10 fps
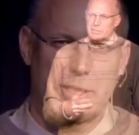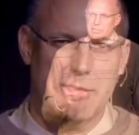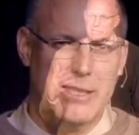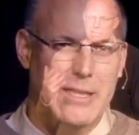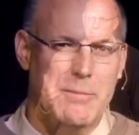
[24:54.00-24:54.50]

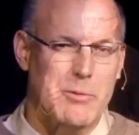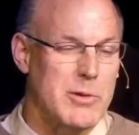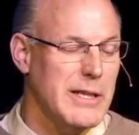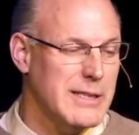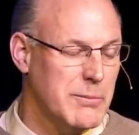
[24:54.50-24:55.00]
because they can be
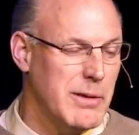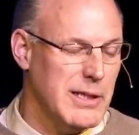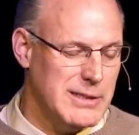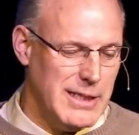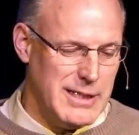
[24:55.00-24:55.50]
really
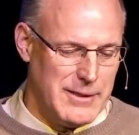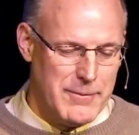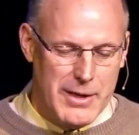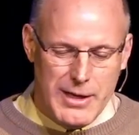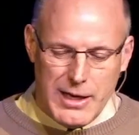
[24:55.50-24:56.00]
debilitating.
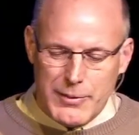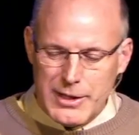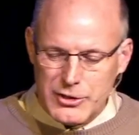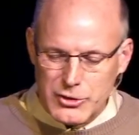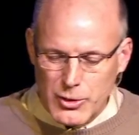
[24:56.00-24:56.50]
I
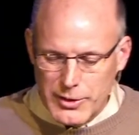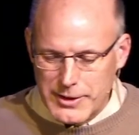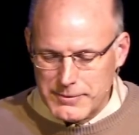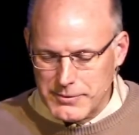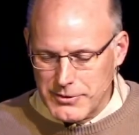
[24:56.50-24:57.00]
read a
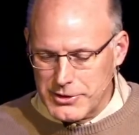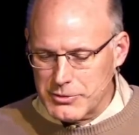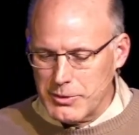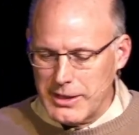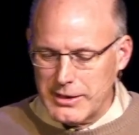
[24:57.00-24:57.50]
story
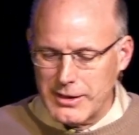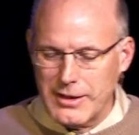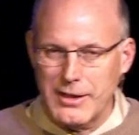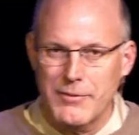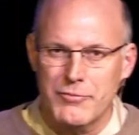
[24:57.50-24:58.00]
this week,
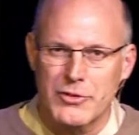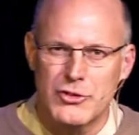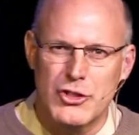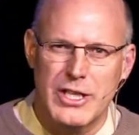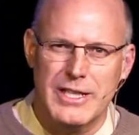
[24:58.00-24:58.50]

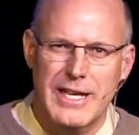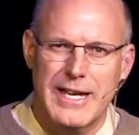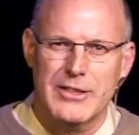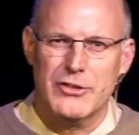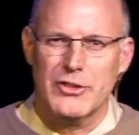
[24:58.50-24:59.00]
Jean
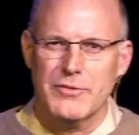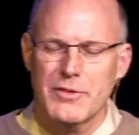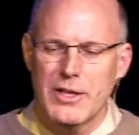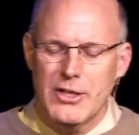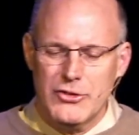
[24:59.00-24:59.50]
Henson.
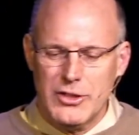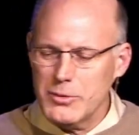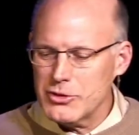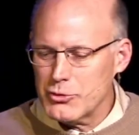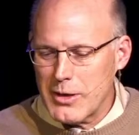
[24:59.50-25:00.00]
She
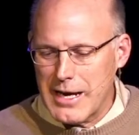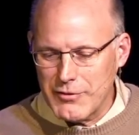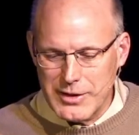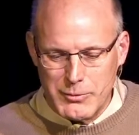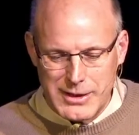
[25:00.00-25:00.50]
was
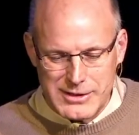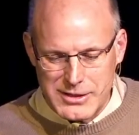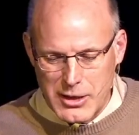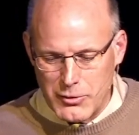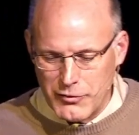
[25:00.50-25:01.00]
traveling, went
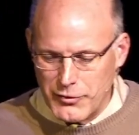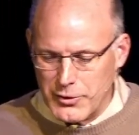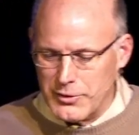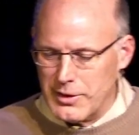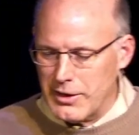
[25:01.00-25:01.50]
south
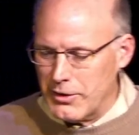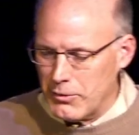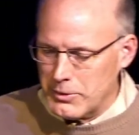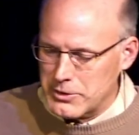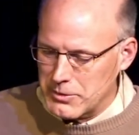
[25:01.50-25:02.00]

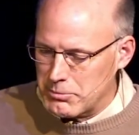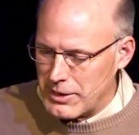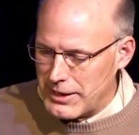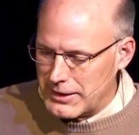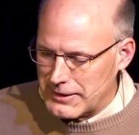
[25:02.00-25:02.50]
for winter
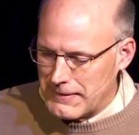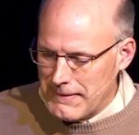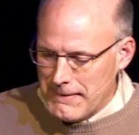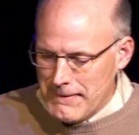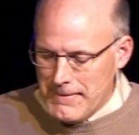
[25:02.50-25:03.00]
break, and
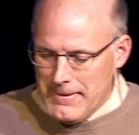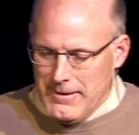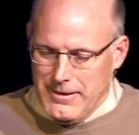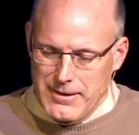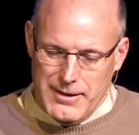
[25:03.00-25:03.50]

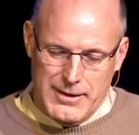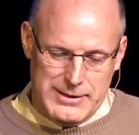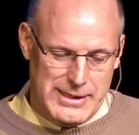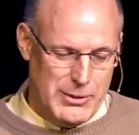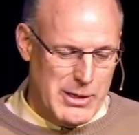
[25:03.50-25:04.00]

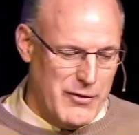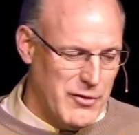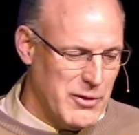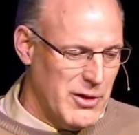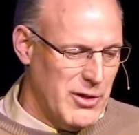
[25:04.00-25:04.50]
to get away
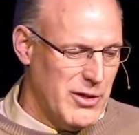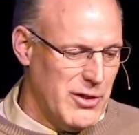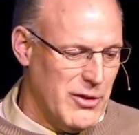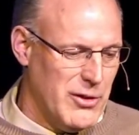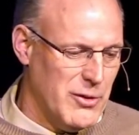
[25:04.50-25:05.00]
from
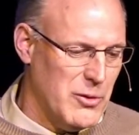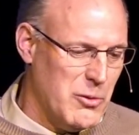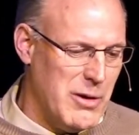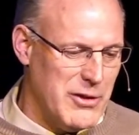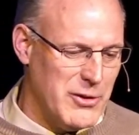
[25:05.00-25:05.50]

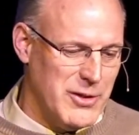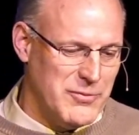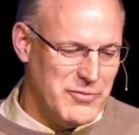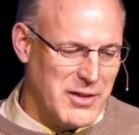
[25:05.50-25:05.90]
the weather